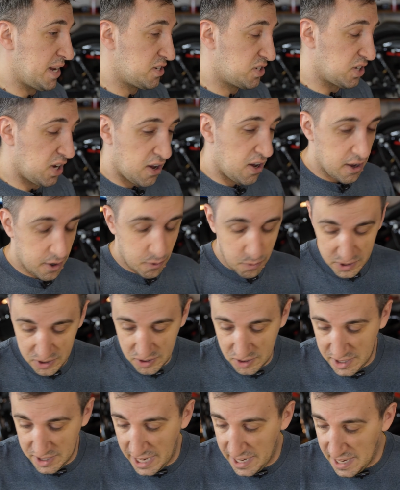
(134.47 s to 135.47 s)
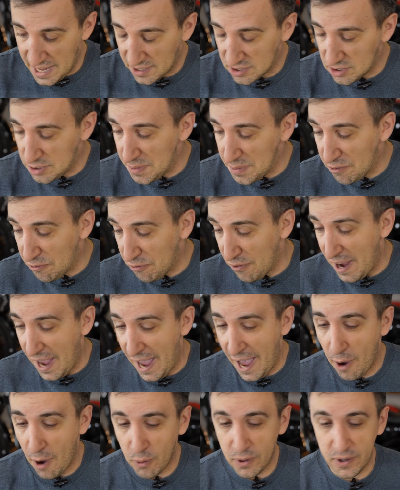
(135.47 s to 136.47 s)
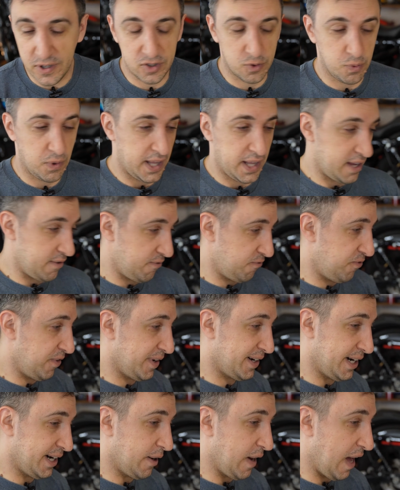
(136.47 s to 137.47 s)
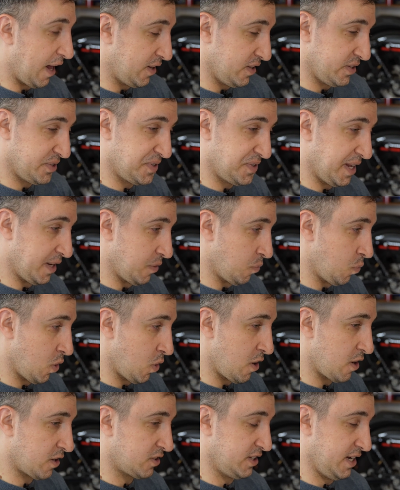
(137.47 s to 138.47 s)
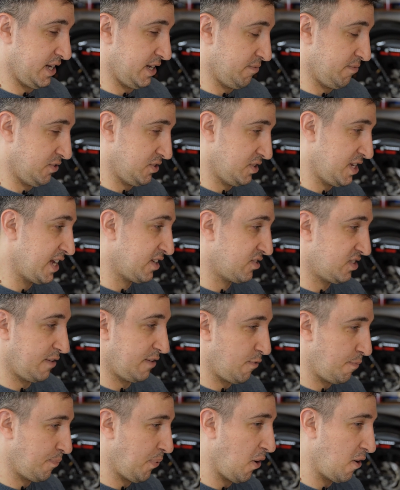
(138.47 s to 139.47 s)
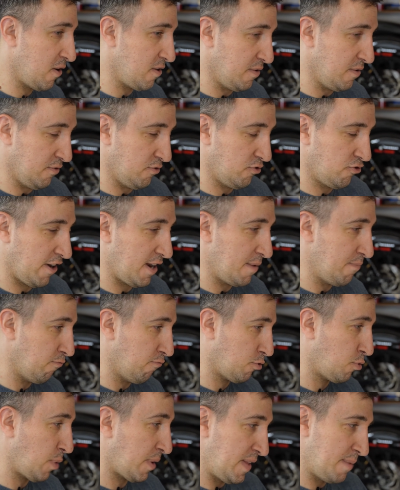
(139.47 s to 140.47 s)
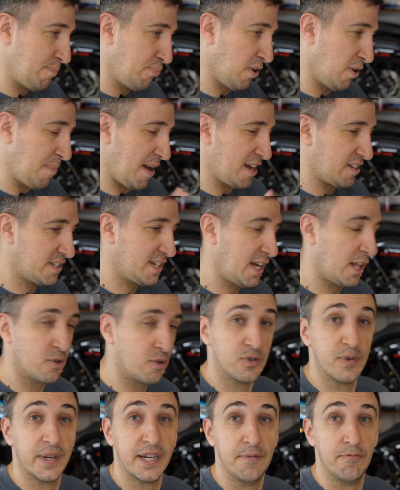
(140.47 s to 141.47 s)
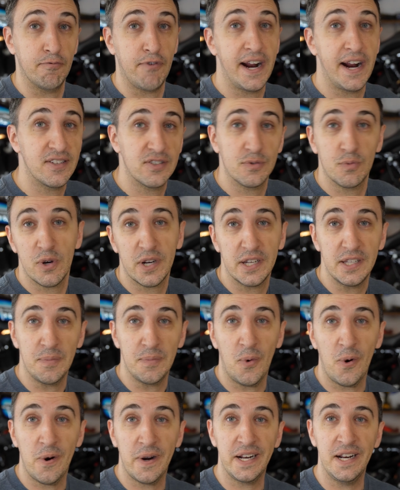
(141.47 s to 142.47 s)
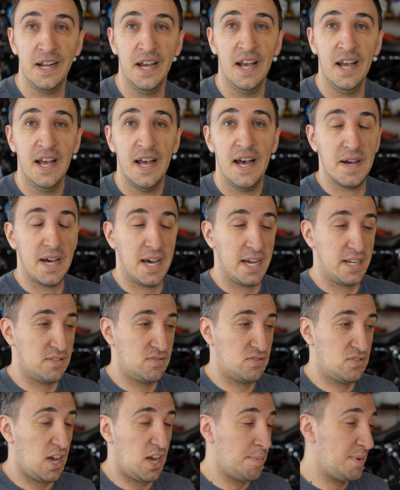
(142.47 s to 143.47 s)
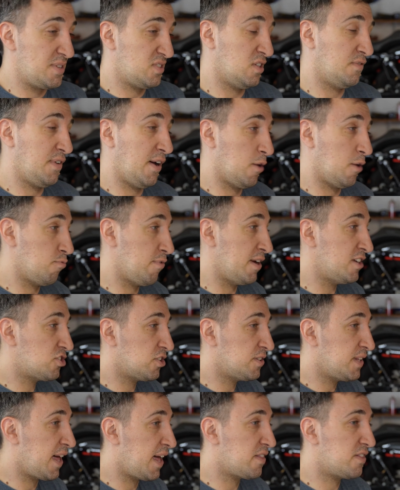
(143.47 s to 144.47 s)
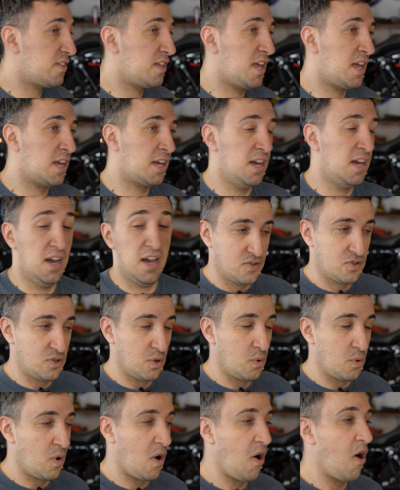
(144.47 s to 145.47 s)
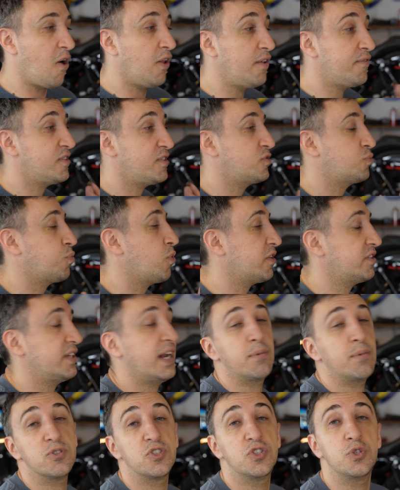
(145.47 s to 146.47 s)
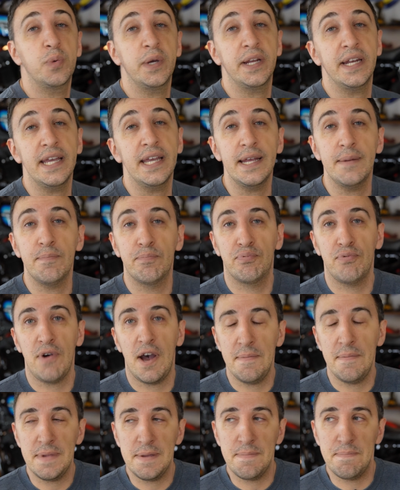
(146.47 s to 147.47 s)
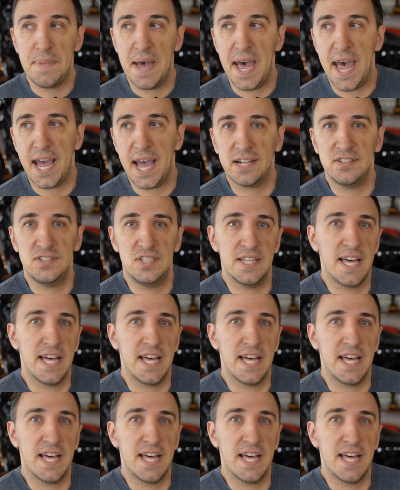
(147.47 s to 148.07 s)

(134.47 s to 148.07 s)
dog would stay next to me for hours while I figured out how this thing worked, and I would take stuff apart and try and quickly put it back together so I could ride it to work in the morning. I taught myself how to wrench on that thing. So all of this work that I was doing, it brought me back to